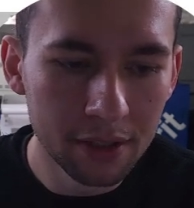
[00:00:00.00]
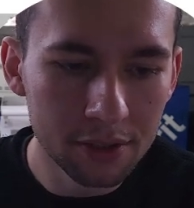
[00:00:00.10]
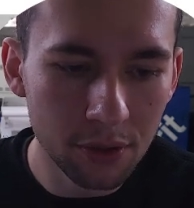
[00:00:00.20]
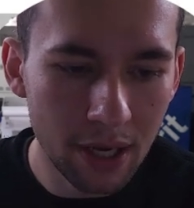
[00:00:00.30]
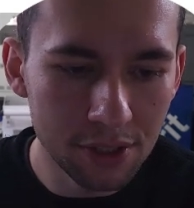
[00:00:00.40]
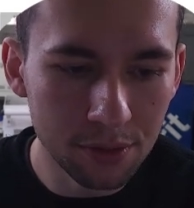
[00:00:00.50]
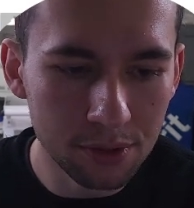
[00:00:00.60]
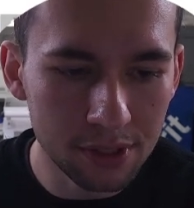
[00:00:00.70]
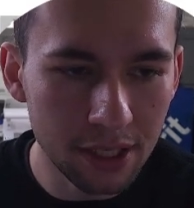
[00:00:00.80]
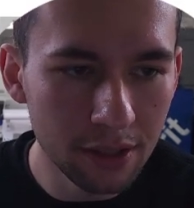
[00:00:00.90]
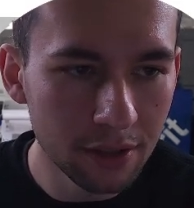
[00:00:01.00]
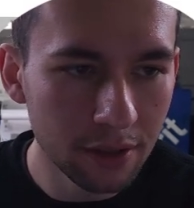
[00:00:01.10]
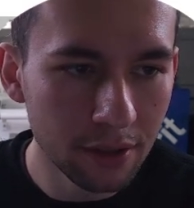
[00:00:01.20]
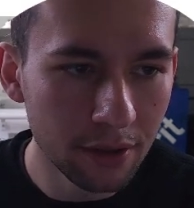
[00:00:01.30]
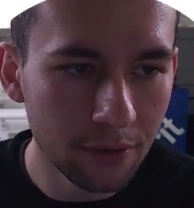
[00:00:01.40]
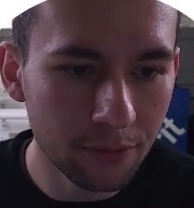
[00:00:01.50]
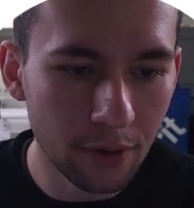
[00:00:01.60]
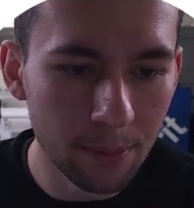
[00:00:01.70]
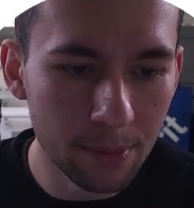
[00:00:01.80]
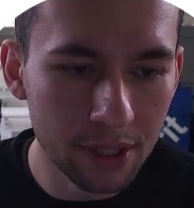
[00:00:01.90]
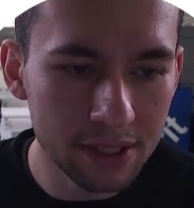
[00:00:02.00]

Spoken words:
So as you see from this